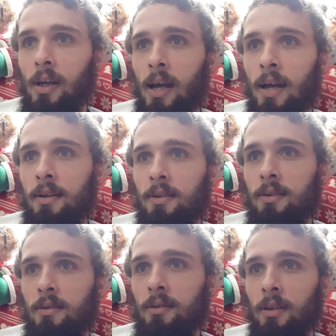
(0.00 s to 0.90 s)

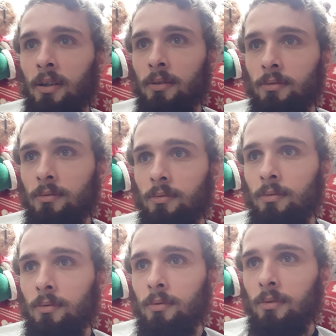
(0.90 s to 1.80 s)
and
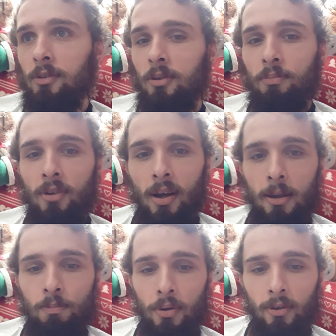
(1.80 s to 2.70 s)
some
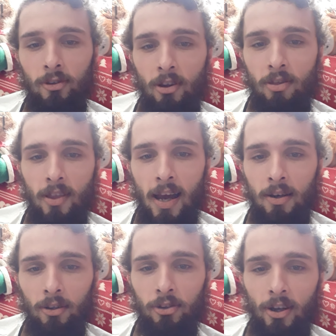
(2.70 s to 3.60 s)
type, some,
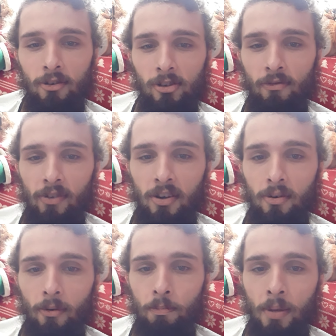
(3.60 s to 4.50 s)
and also something to
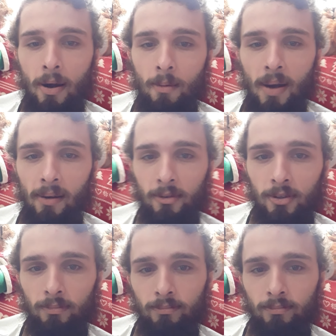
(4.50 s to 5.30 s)
do with Paramount.